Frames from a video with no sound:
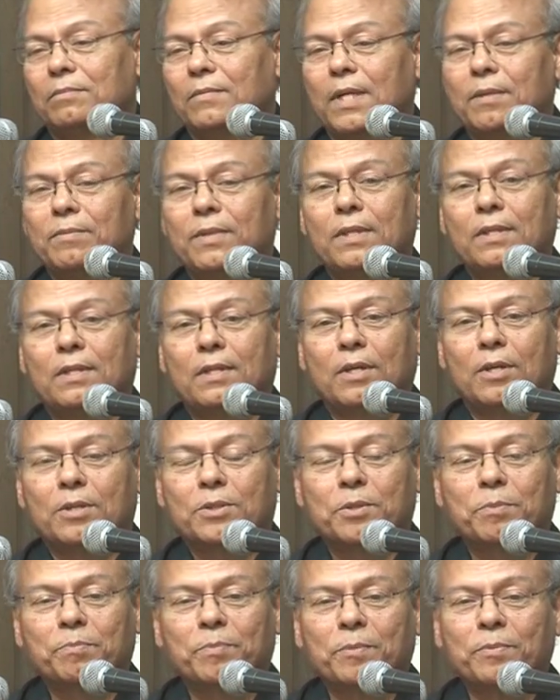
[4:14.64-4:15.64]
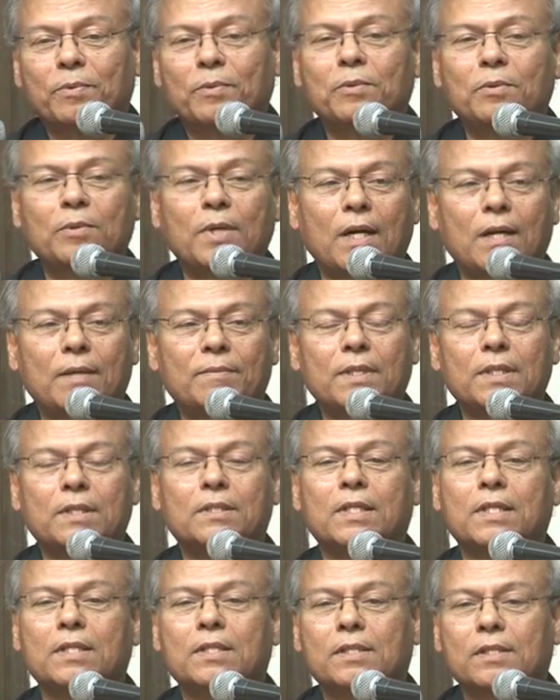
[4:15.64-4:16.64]
Maybe lots of people who have
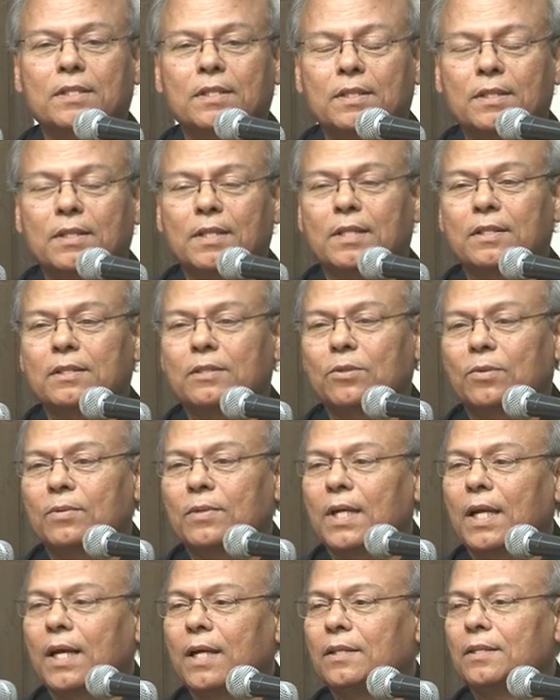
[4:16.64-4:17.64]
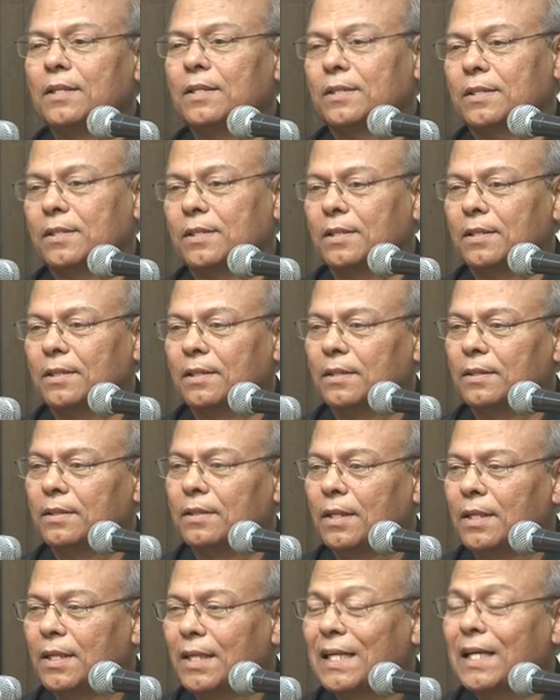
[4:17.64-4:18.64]
interest uh, that don't like this
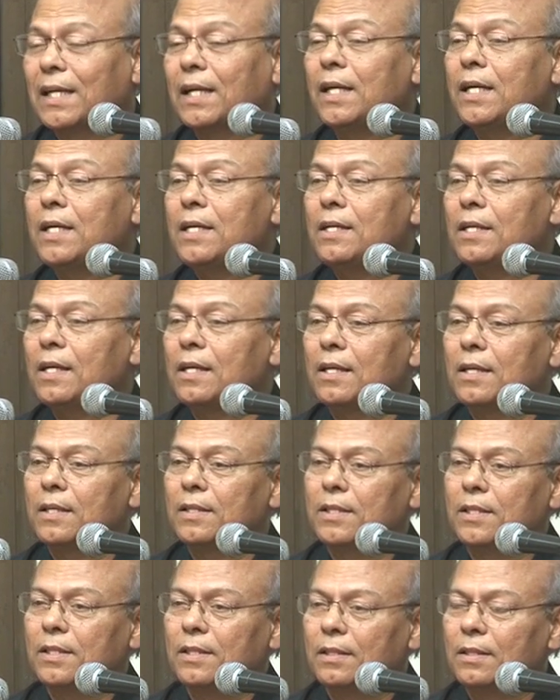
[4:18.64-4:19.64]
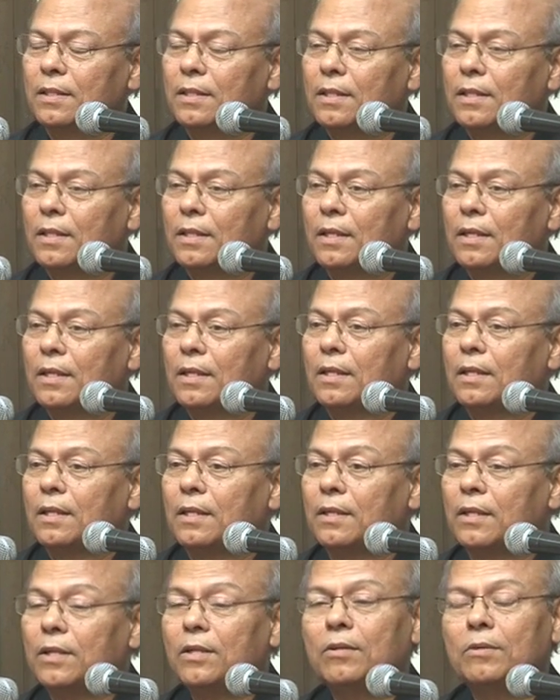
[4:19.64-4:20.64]
uh, clean energy,
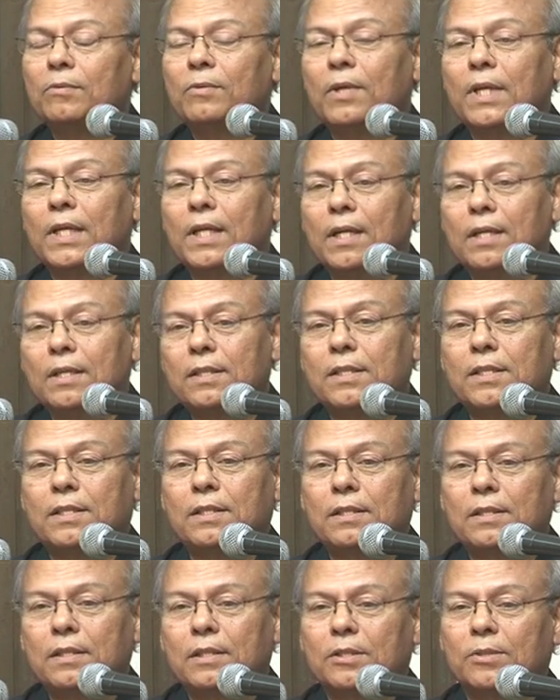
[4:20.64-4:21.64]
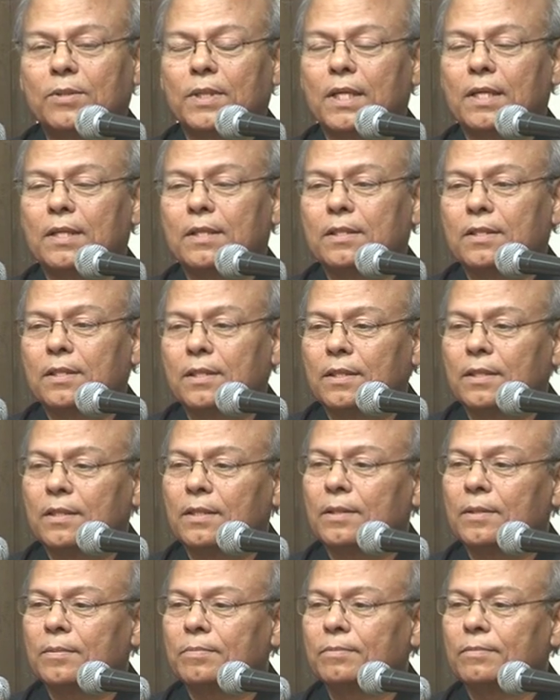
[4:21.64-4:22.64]
renewable energy, so that
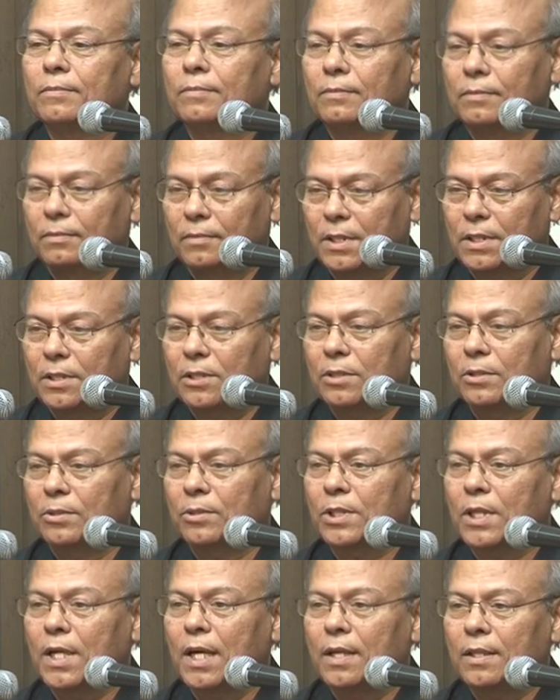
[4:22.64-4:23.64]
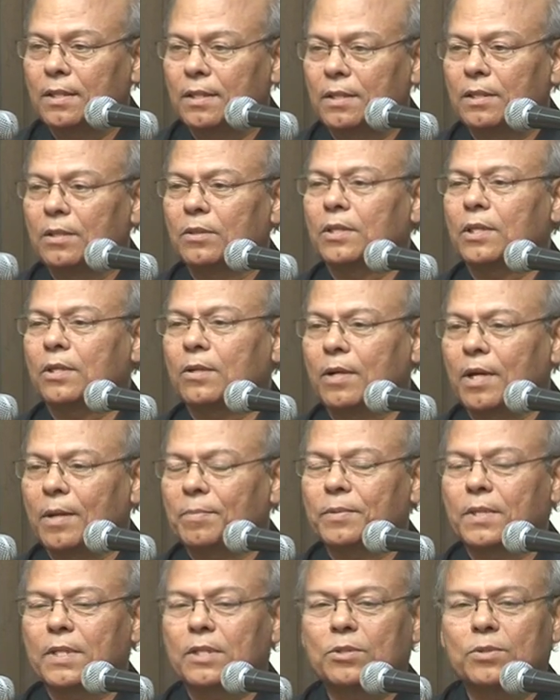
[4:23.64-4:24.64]
uh, the society or the
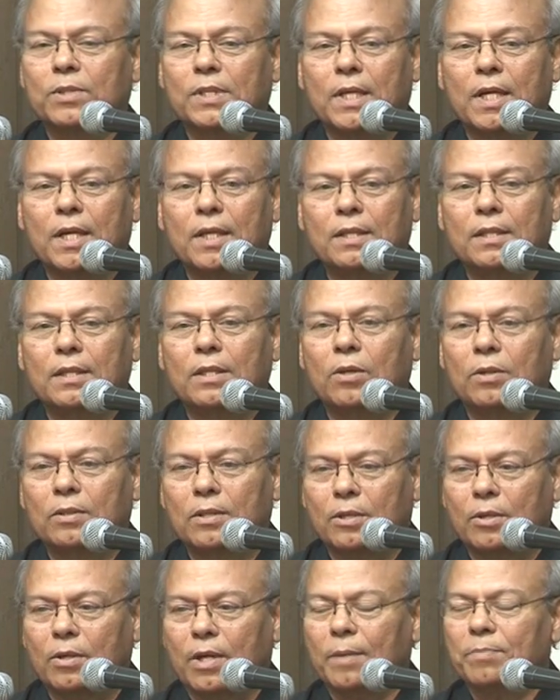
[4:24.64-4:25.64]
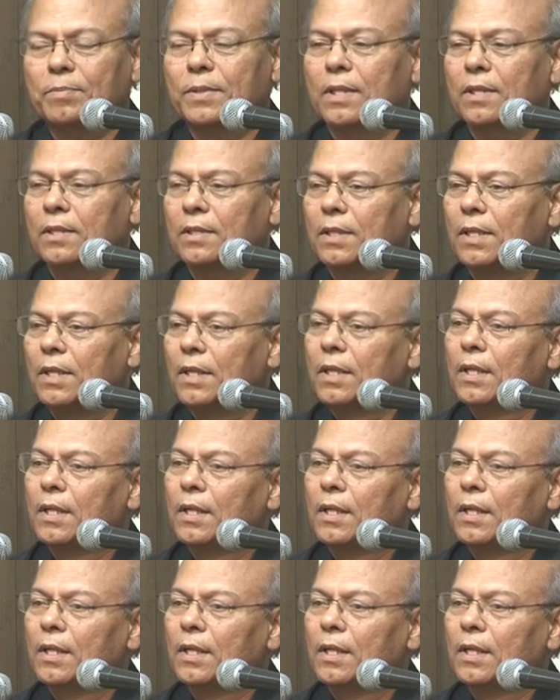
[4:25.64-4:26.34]
corrupted society or the corrupted